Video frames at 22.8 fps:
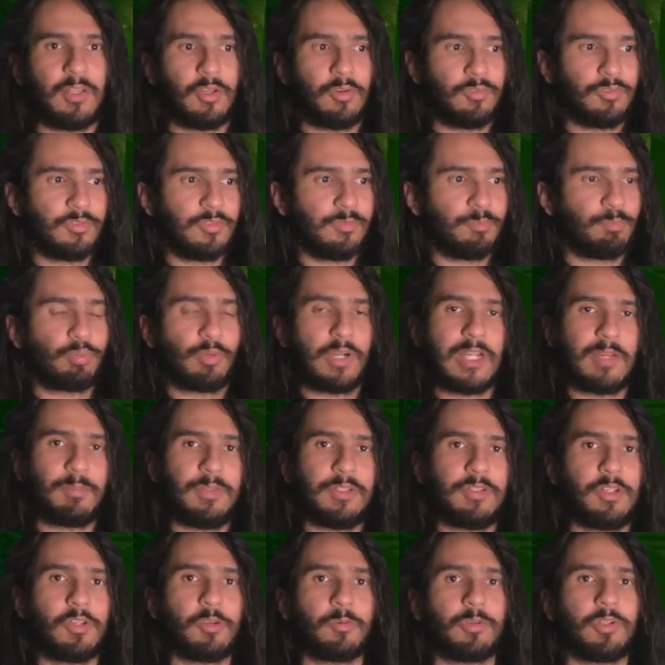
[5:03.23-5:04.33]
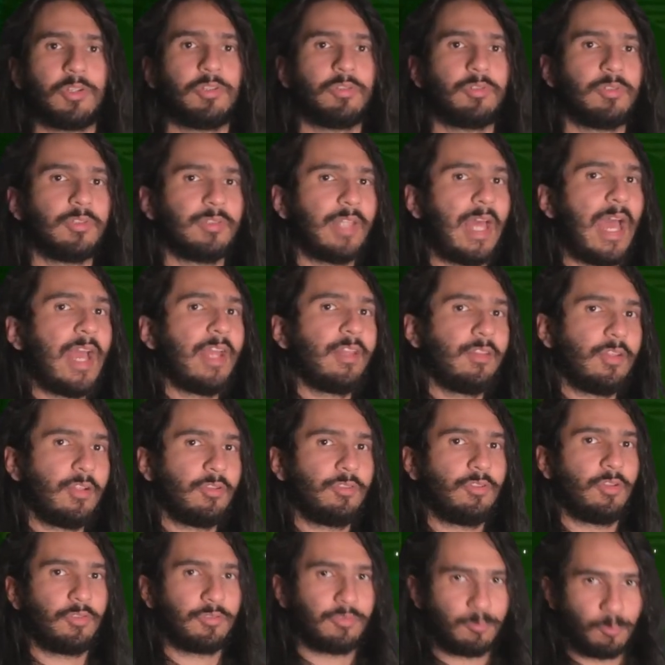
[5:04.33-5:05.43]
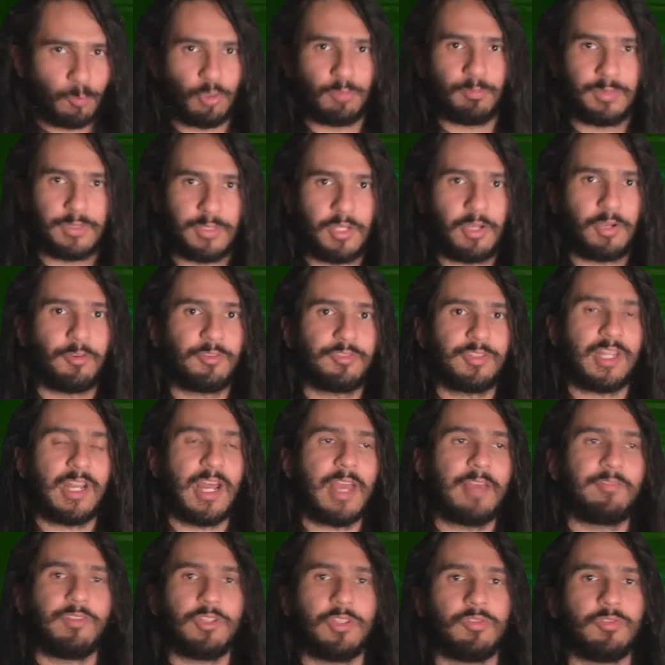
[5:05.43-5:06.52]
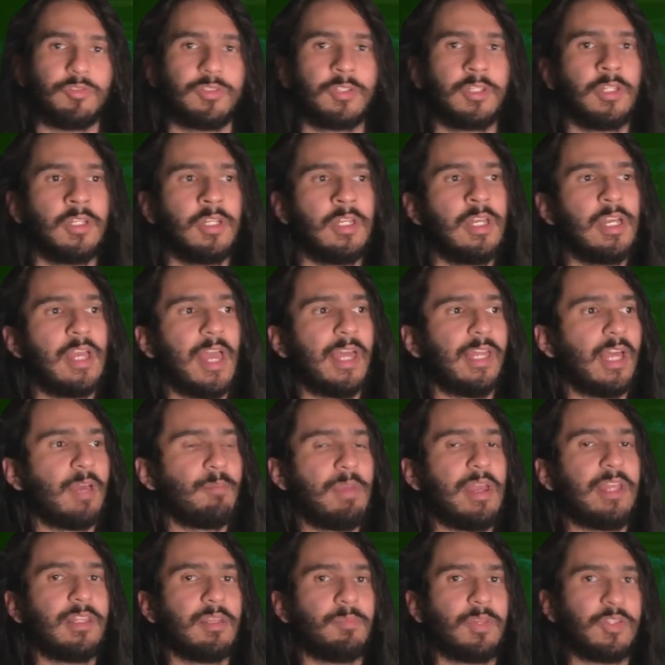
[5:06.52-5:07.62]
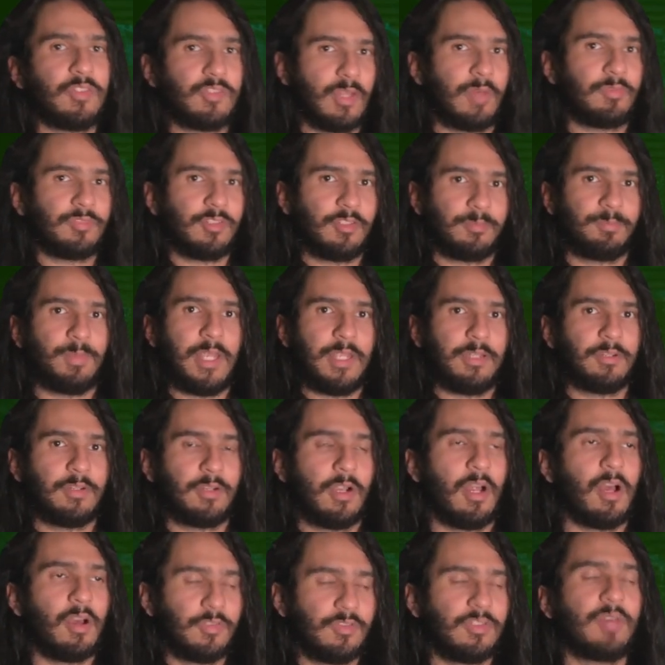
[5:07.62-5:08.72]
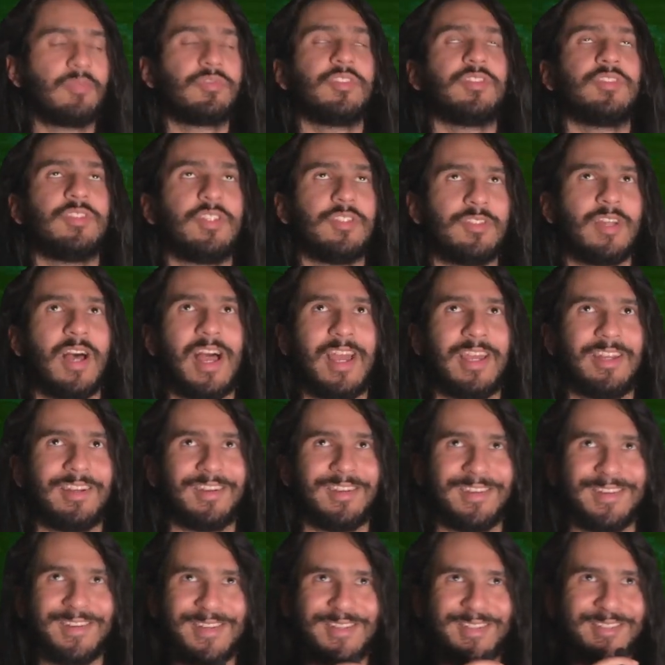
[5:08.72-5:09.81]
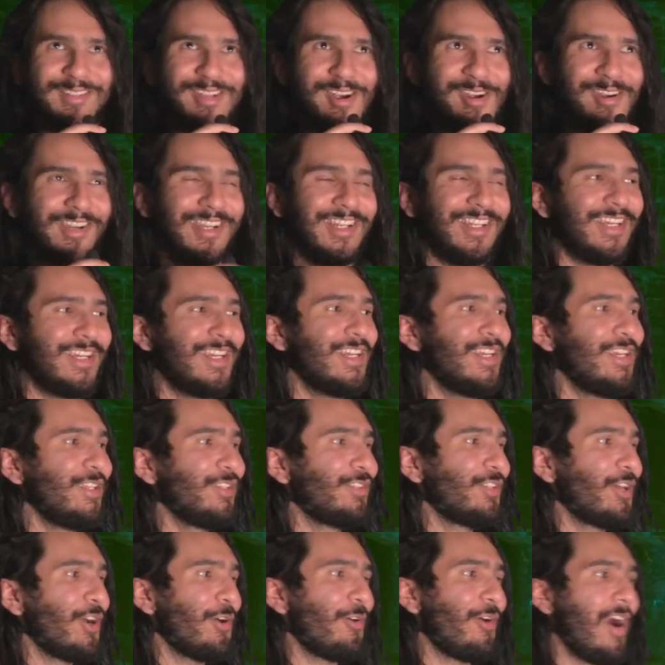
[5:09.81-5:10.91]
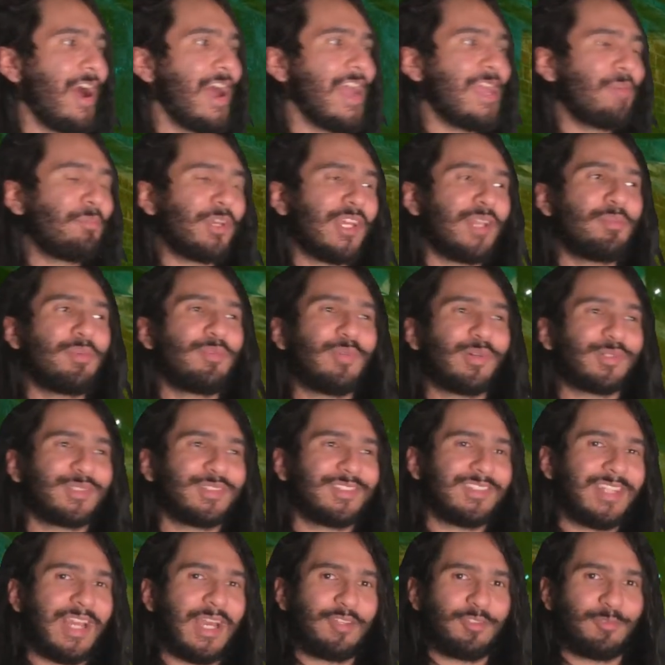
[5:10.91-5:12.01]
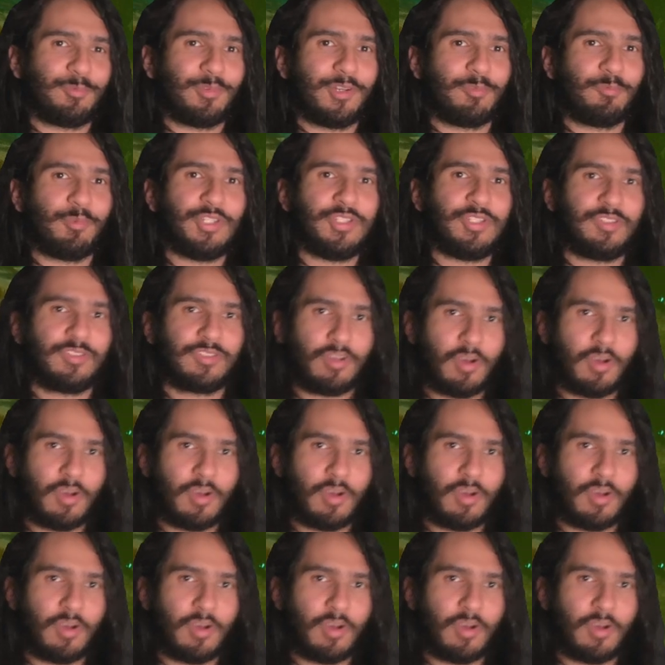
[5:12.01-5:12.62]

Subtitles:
those brick material, those are world materials that I have used, and I made them in Substance Designer. Sorry. So I am going to move on to the next one, which is